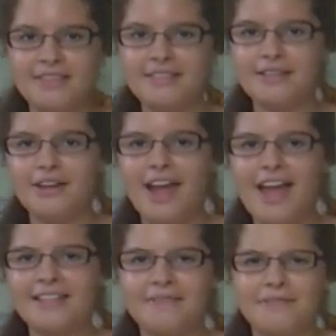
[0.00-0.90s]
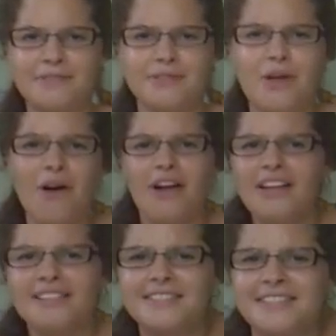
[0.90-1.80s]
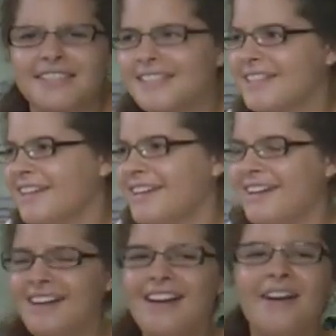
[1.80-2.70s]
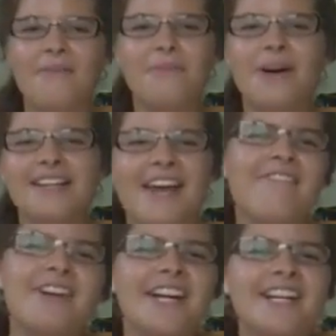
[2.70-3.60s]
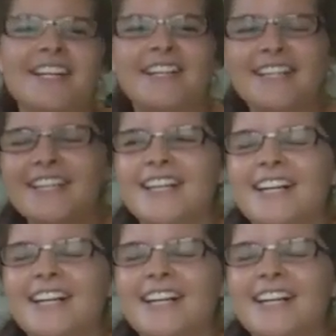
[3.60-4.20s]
This is her hand if you saw it. Whatever.